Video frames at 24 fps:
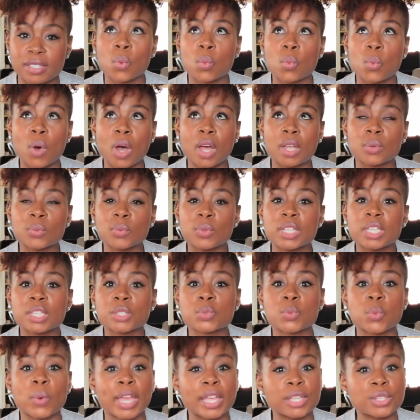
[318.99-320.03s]
One
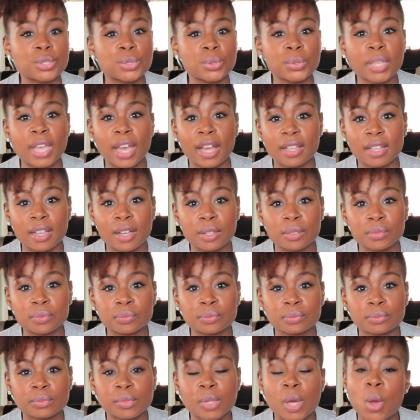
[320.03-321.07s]
was way too yellow,
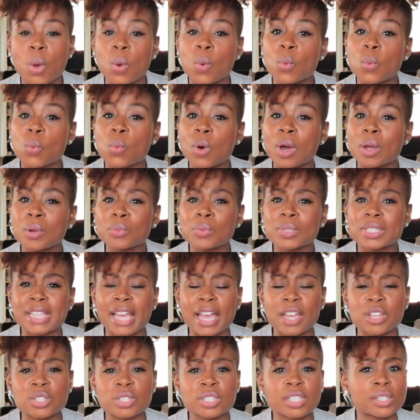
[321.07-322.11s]
one was
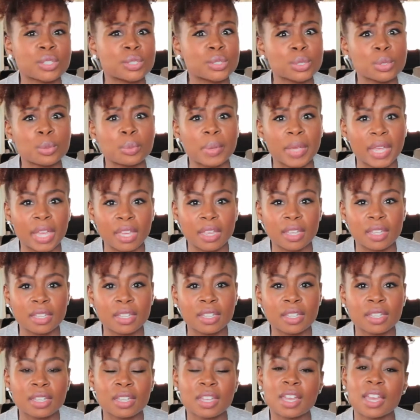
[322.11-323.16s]
actually too
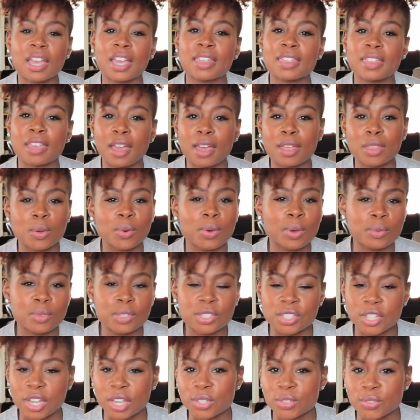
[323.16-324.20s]
pink, and the other one
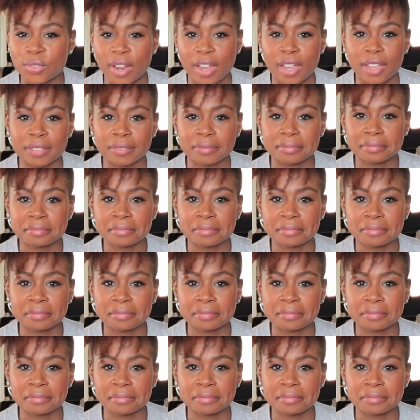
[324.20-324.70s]
was just right.